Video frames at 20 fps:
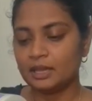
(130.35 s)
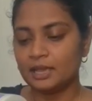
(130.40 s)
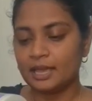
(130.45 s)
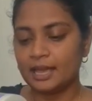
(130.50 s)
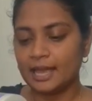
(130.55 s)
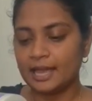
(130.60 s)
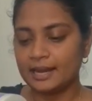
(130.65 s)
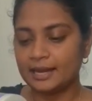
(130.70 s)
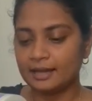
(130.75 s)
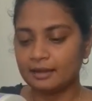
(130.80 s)

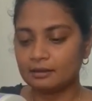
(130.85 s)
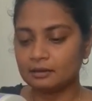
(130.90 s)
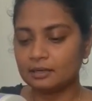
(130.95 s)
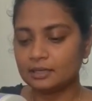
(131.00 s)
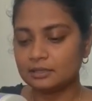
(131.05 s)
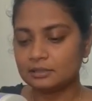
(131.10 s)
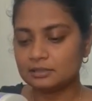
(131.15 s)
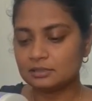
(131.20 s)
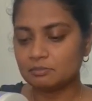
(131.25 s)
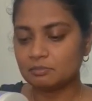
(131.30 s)
And I
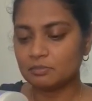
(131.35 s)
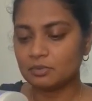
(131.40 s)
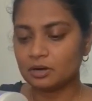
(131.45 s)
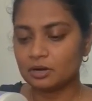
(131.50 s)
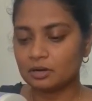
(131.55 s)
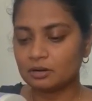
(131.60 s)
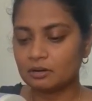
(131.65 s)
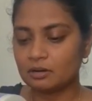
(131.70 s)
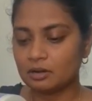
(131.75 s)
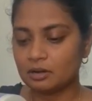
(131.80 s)
like to
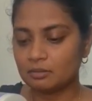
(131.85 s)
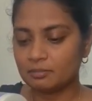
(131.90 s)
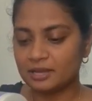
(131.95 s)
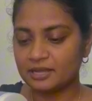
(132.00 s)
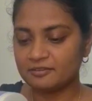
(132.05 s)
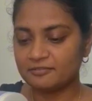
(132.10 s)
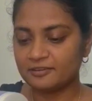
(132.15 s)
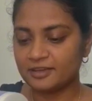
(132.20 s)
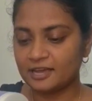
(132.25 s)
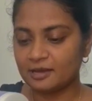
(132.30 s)
mark all my
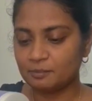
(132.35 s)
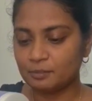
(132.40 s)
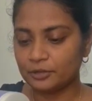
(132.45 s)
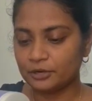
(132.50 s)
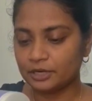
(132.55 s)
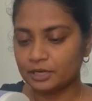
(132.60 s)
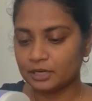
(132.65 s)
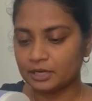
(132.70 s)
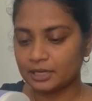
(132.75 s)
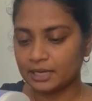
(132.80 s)

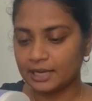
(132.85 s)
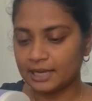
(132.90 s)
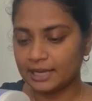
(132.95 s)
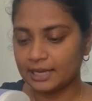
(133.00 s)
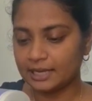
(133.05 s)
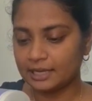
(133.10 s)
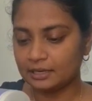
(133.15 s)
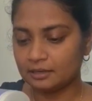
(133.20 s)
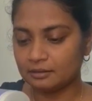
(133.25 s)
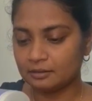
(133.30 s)
fabric
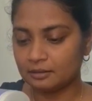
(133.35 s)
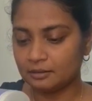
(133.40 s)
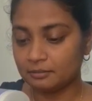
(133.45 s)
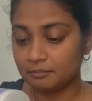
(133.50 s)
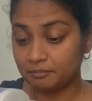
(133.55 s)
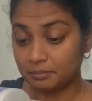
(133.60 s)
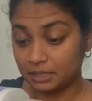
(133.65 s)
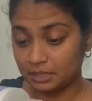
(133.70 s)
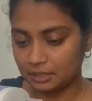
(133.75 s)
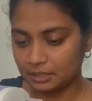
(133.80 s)
and
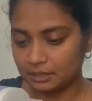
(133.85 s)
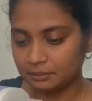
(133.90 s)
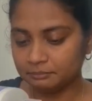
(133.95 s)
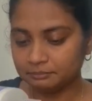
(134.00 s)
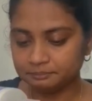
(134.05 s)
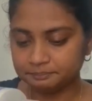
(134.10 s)
pin them